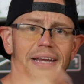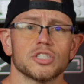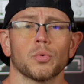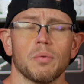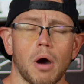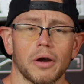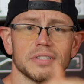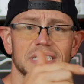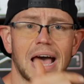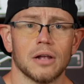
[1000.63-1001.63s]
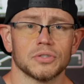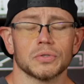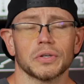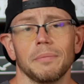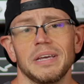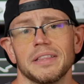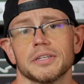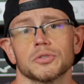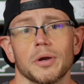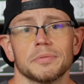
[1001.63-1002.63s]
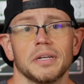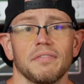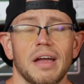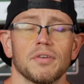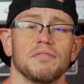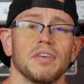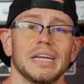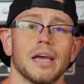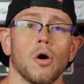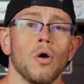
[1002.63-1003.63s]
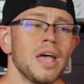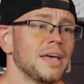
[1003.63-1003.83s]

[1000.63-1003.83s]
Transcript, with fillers: Sweetwater and Zzounds, those are gonna be in the description of every video.